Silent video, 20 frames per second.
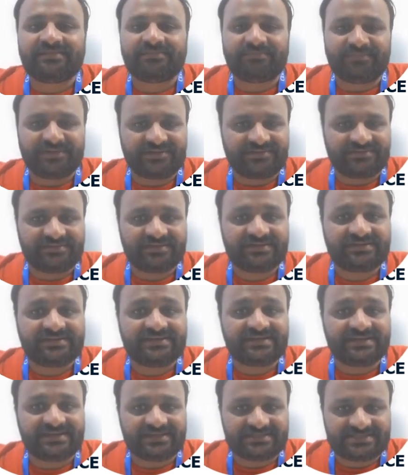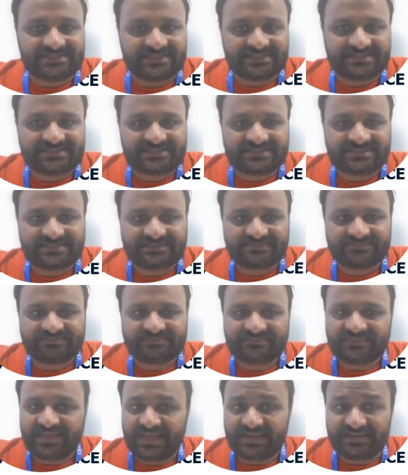but dirty data sets
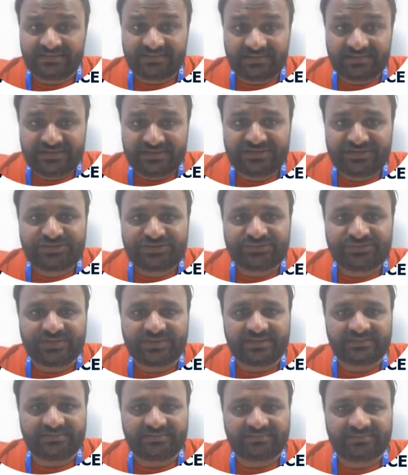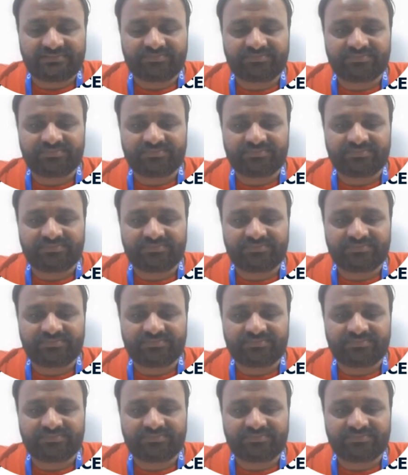and clean it together.